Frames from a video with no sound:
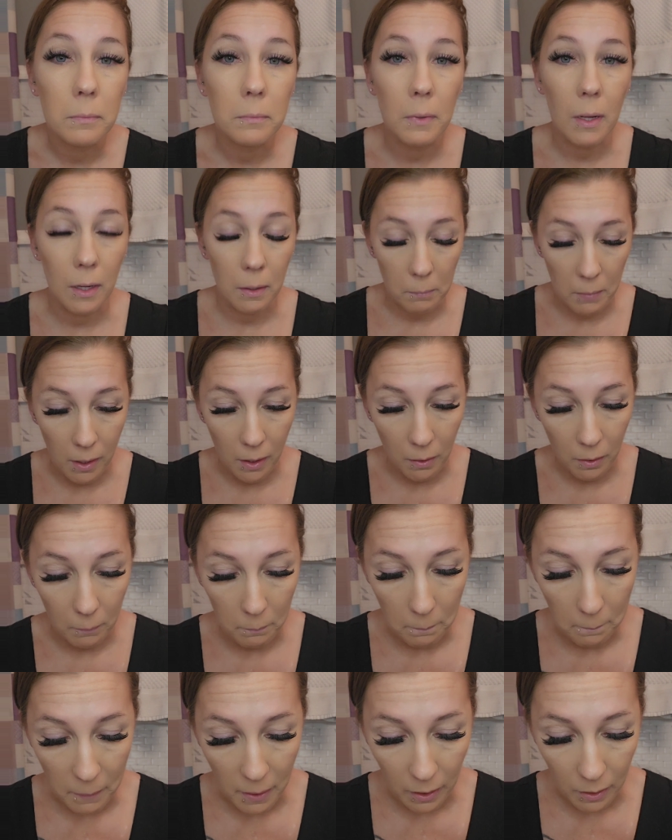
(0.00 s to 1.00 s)
on my
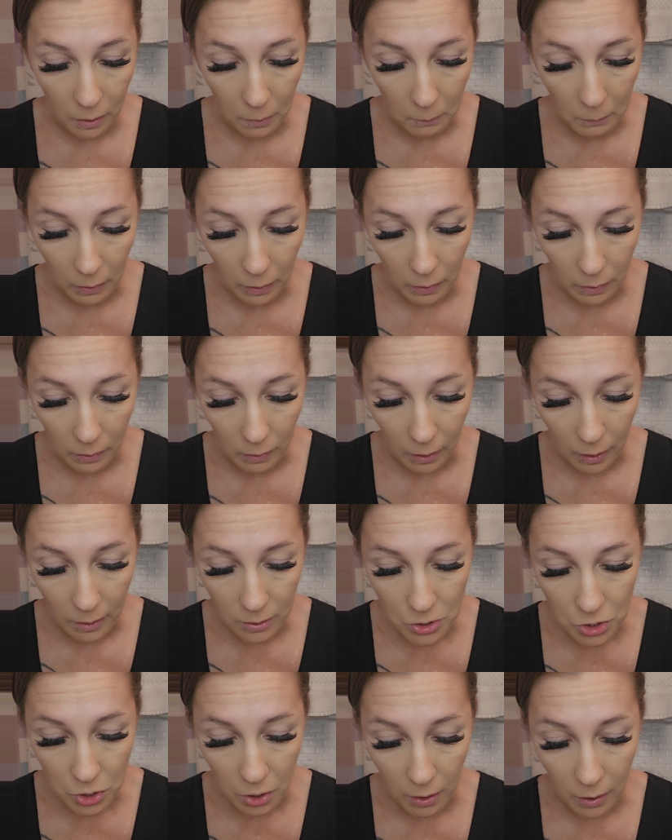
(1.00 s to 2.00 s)
bottom
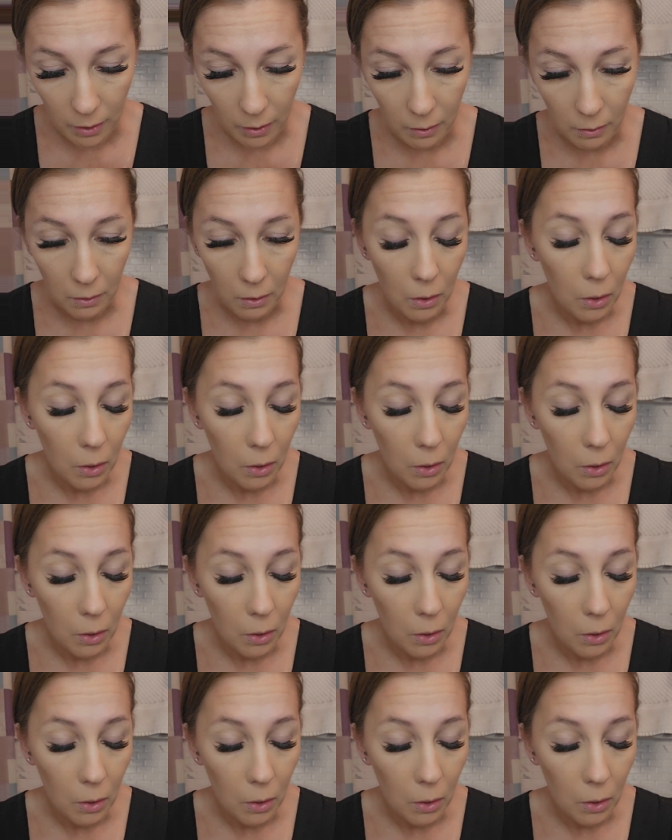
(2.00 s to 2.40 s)
lash line.